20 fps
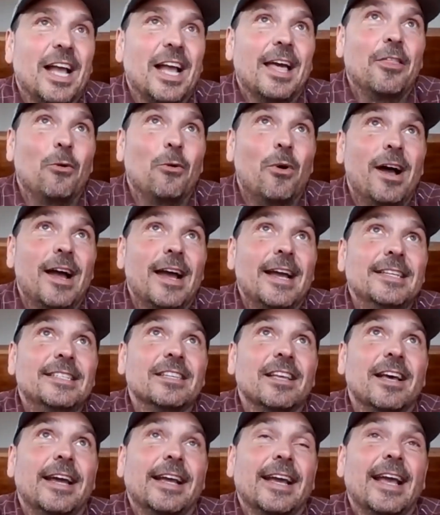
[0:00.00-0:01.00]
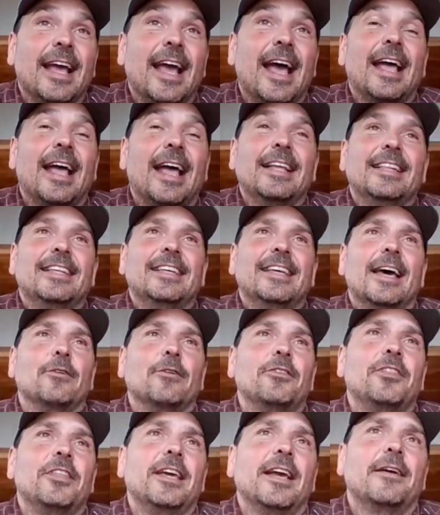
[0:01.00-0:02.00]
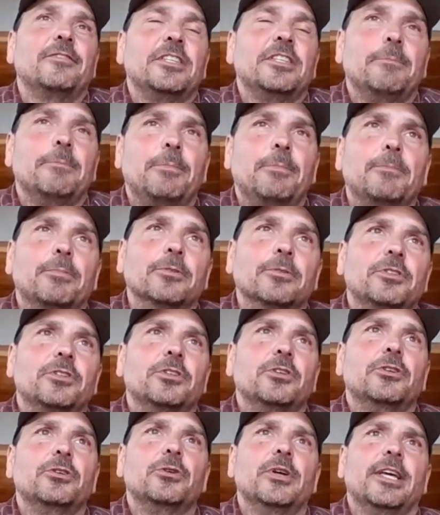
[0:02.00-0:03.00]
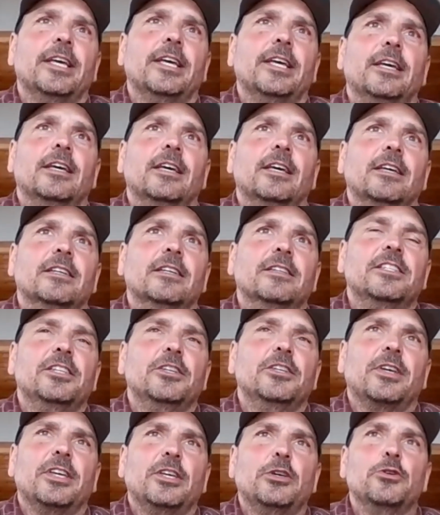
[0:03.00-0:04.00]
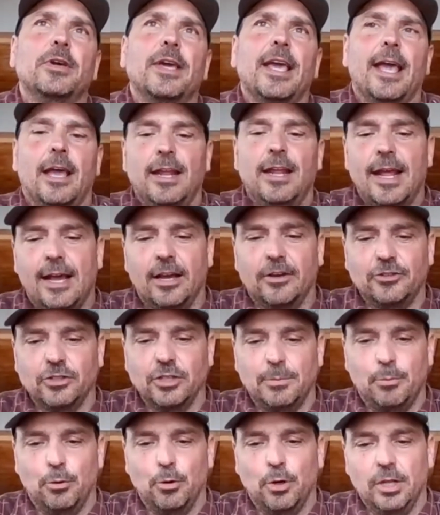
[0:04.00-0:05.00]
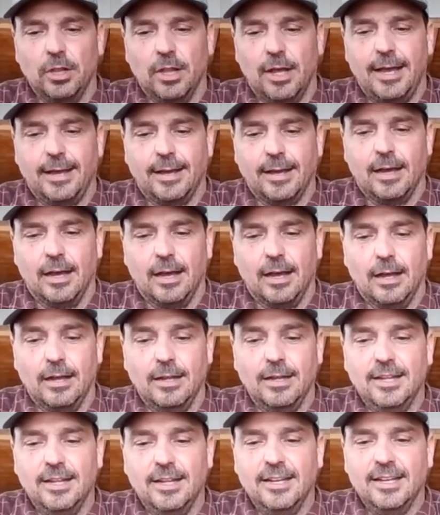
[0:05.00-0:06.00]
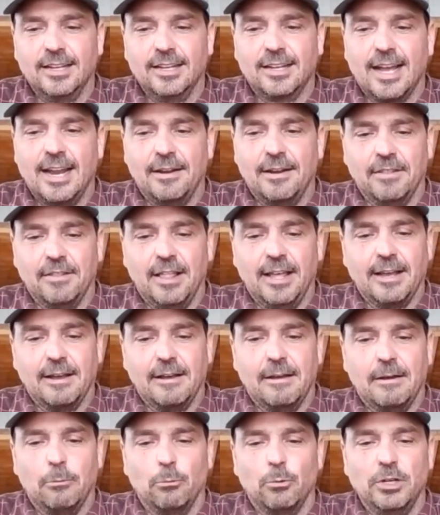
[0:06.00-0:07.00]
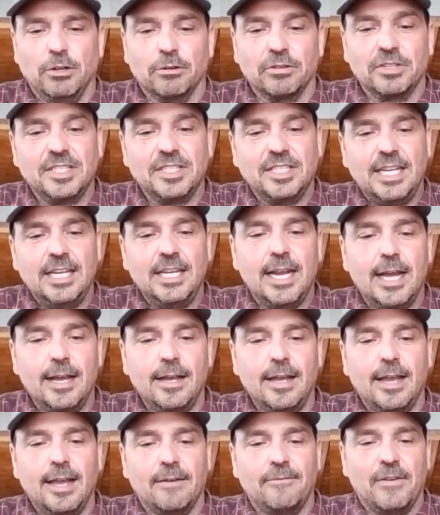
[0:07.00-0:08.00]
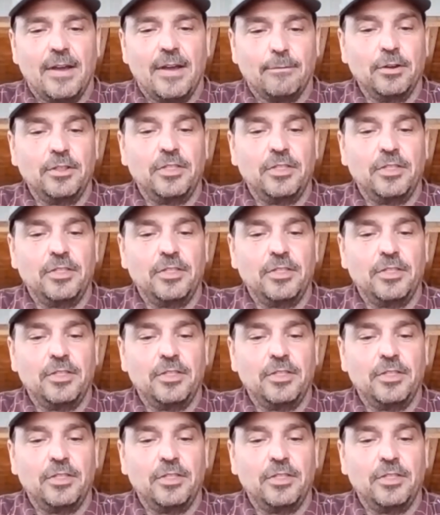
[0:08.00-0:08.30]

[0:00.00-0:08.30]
Otherwise, like, the other thing I've seen people do is you can actually put like a kind of like when you're seeding, if